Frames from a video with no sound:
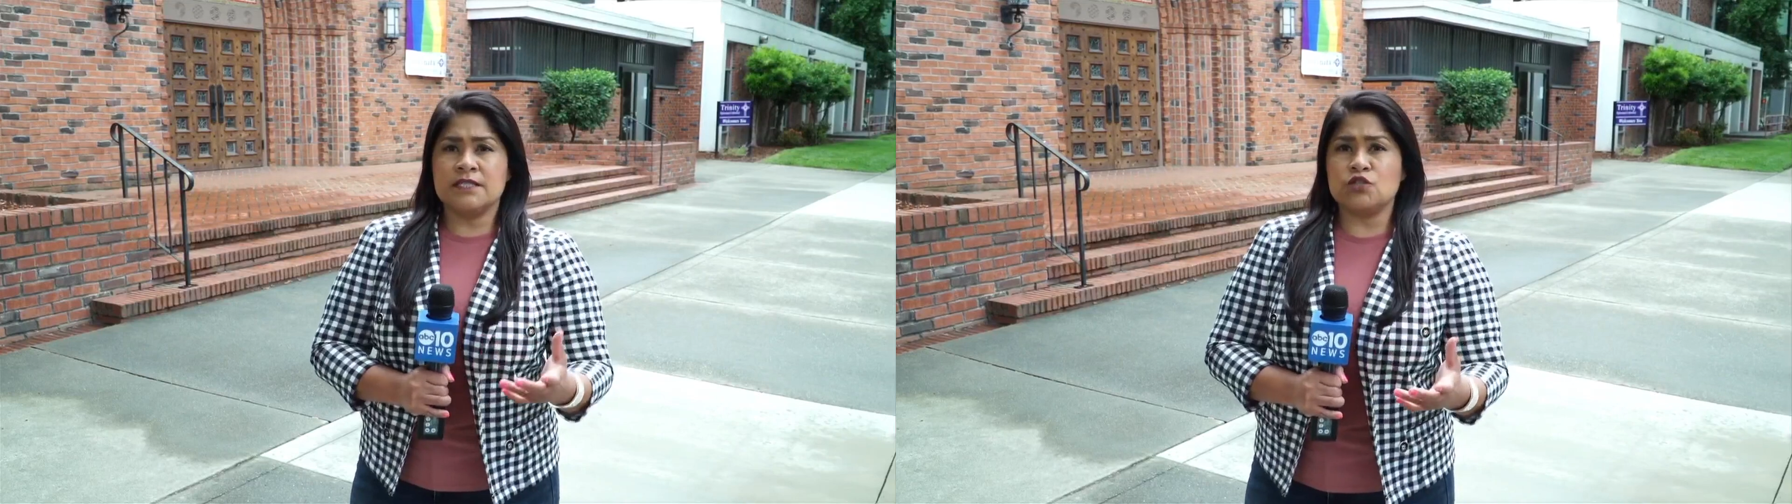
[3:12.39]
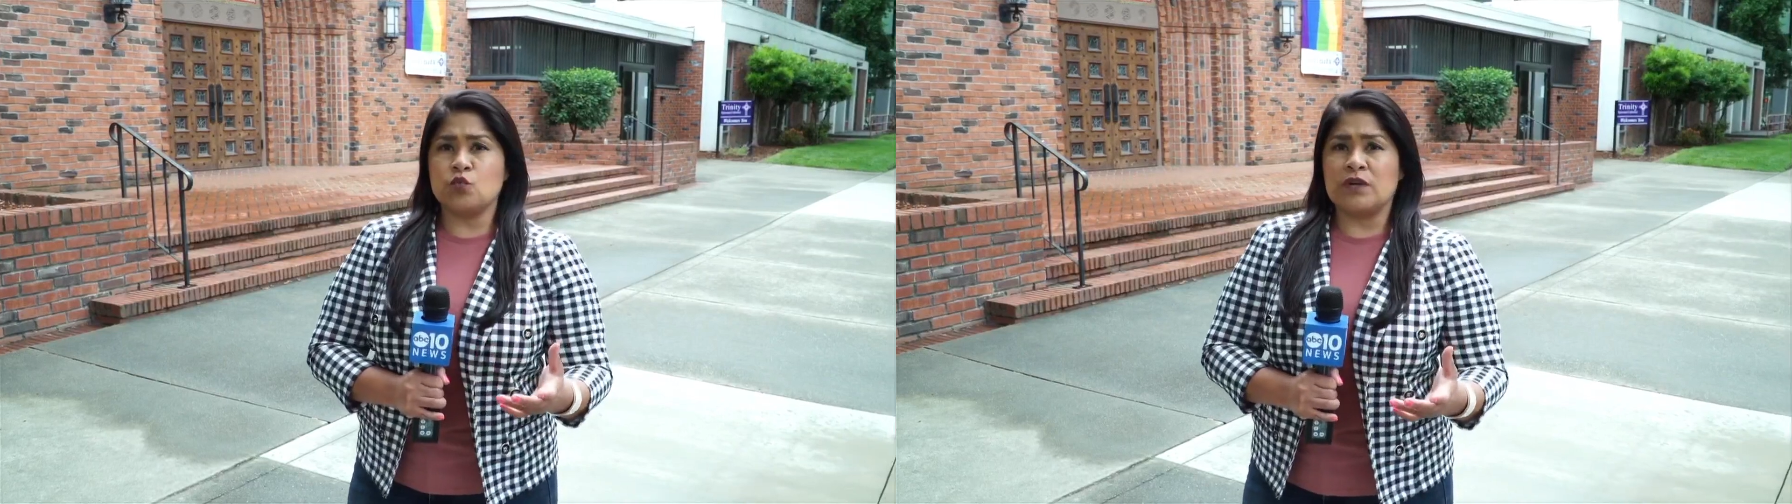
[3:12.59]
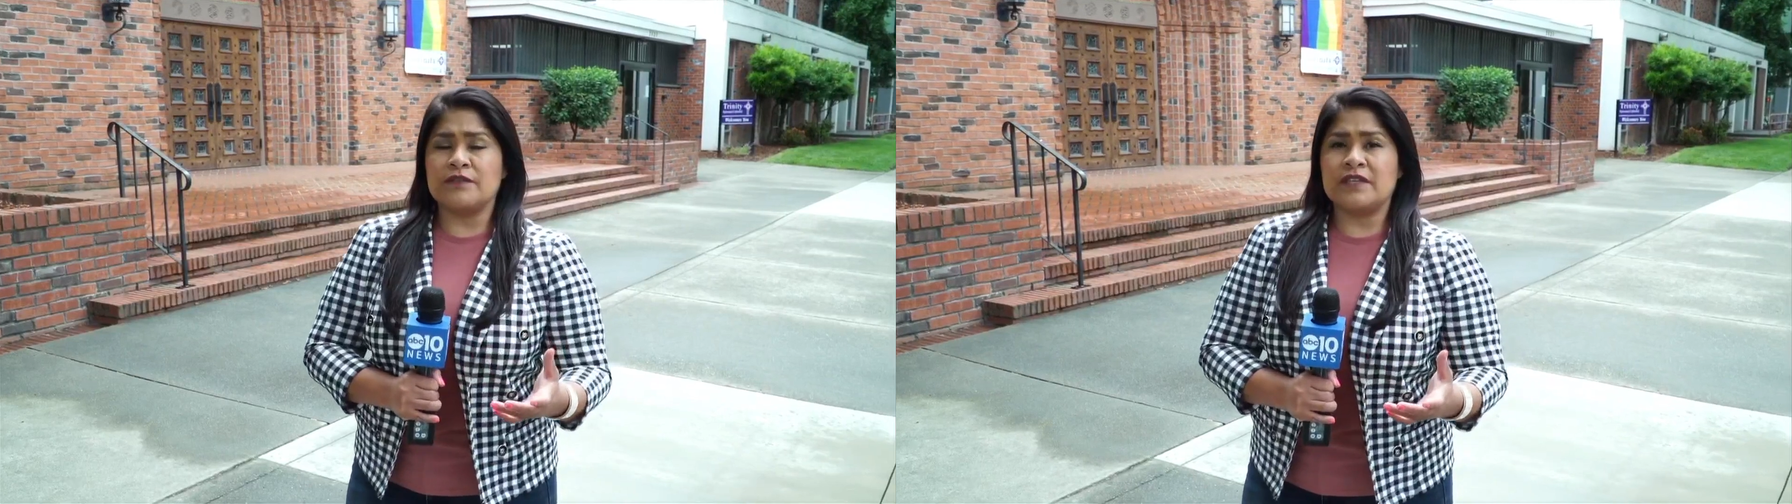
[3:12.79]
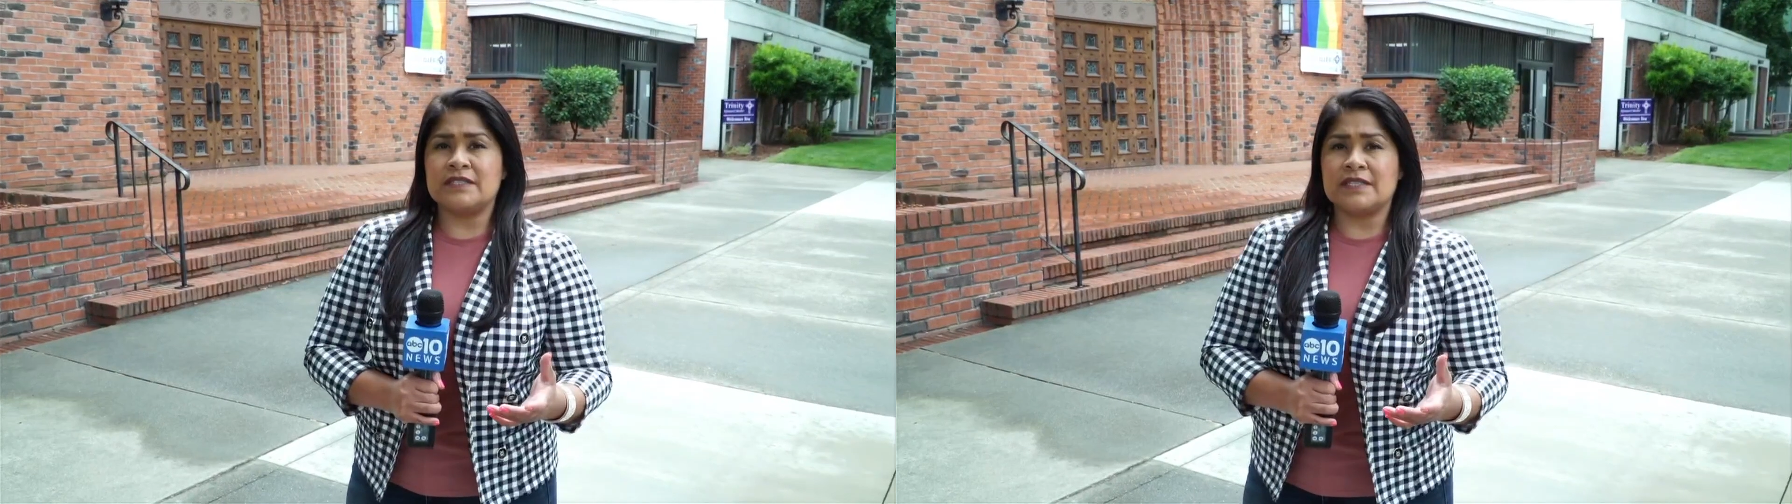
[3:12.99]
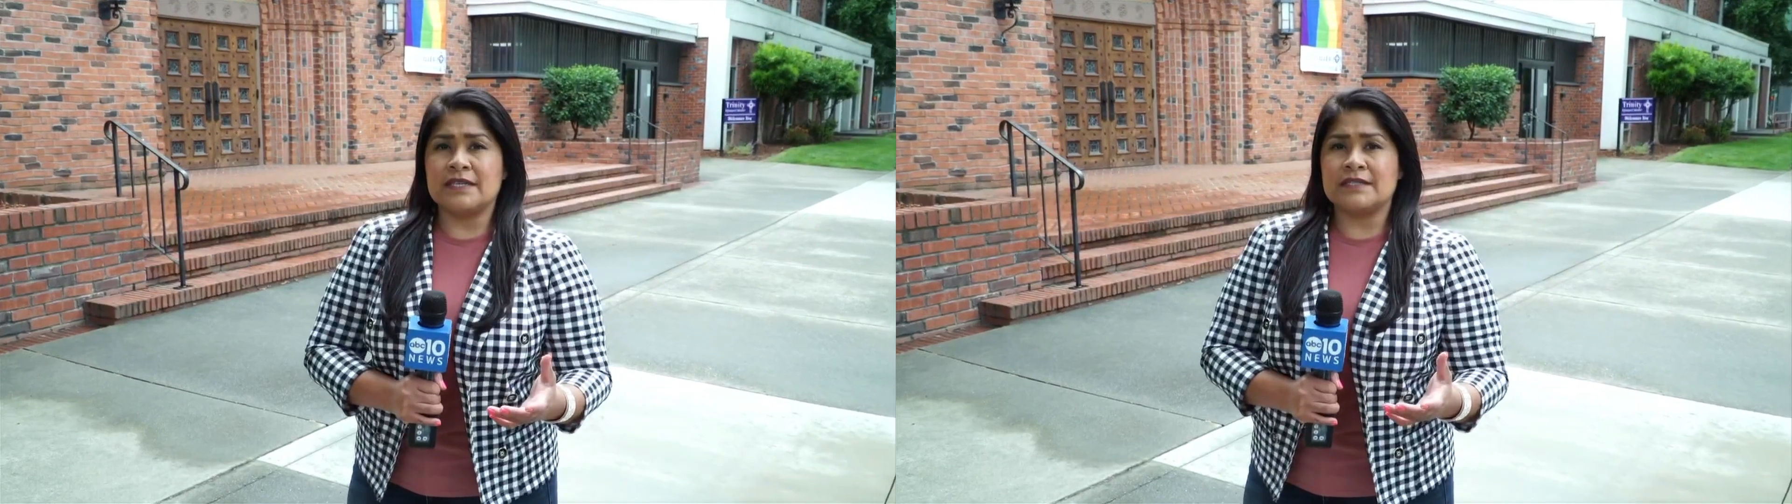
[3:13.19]
each one of
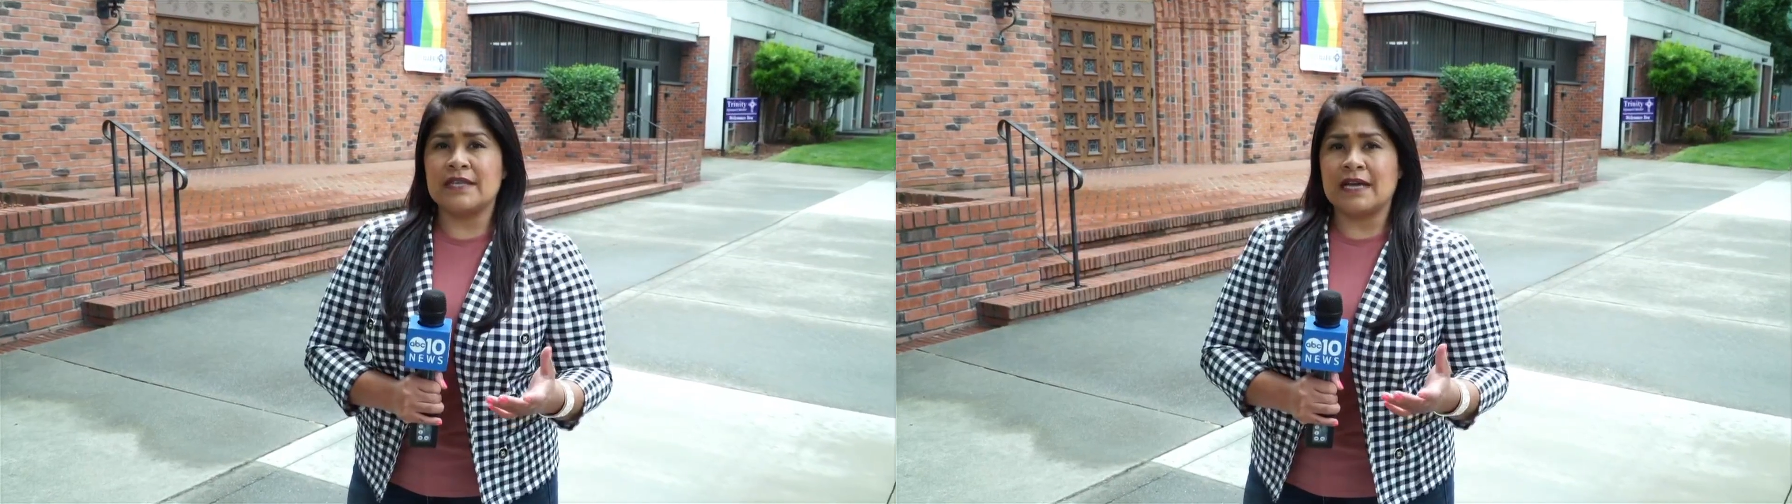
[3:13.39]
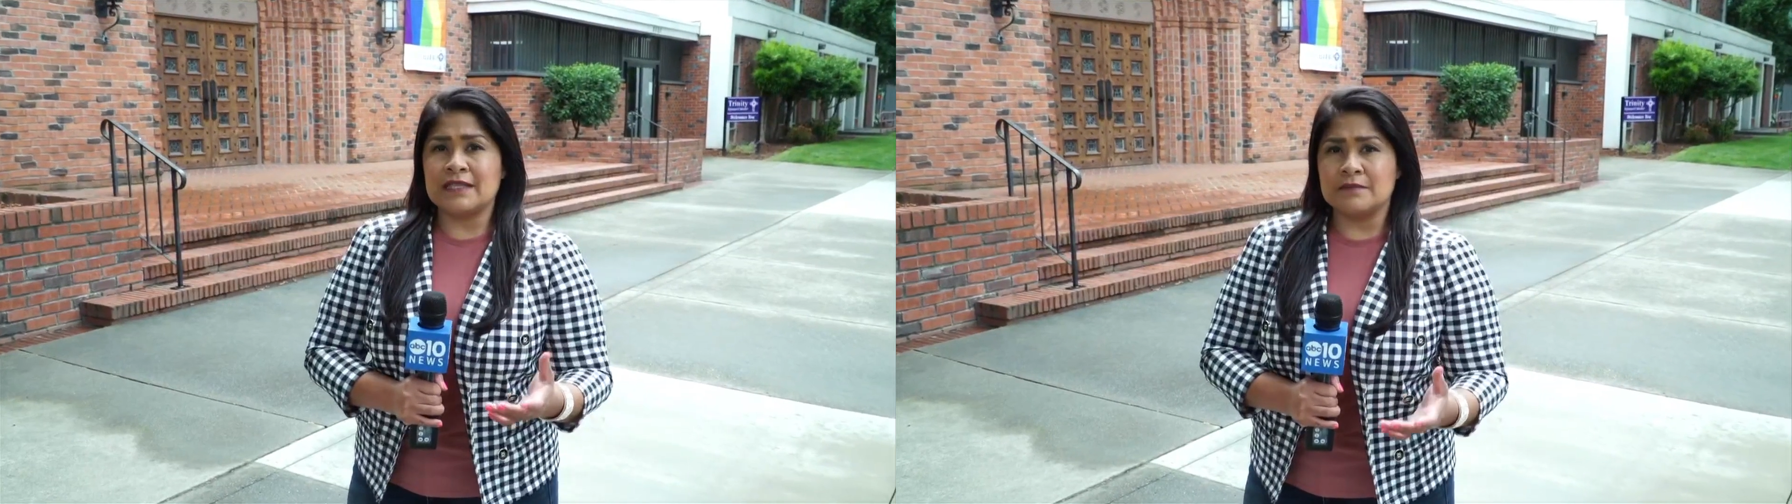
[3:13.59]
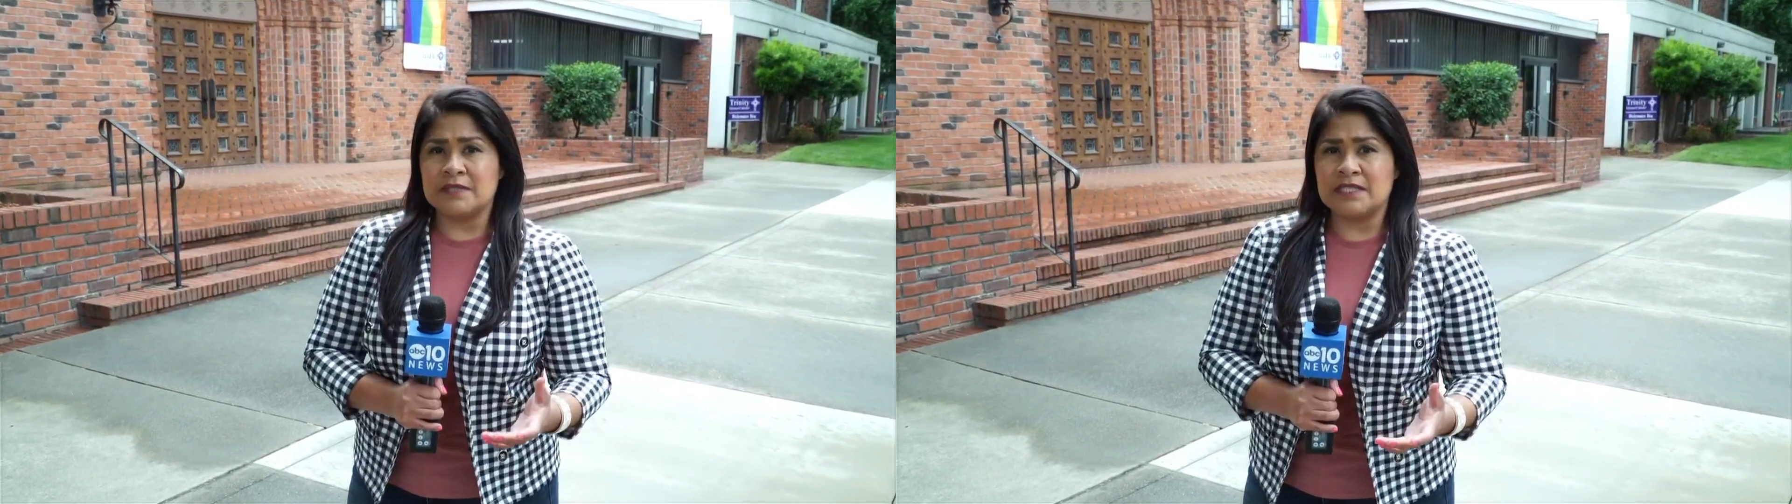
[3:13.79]
these asylum